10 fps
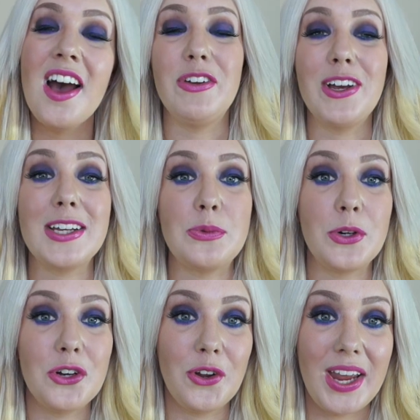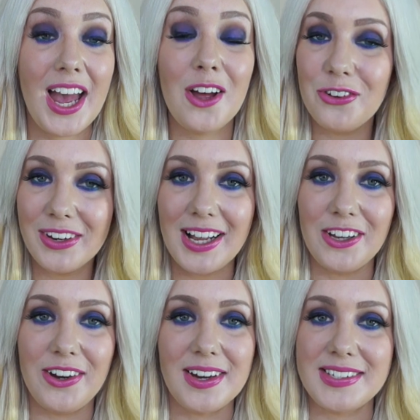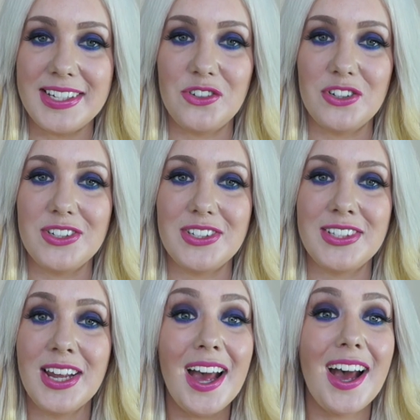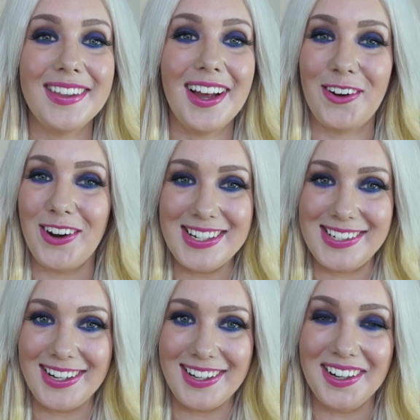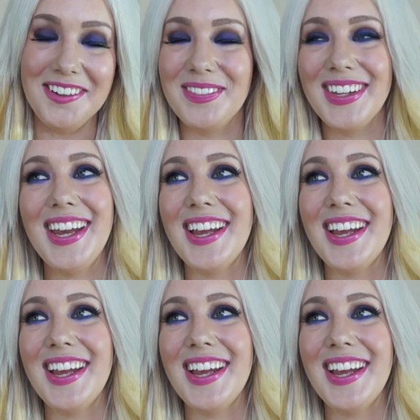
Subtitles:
If you guys want to know how to color your extensions a crazy color,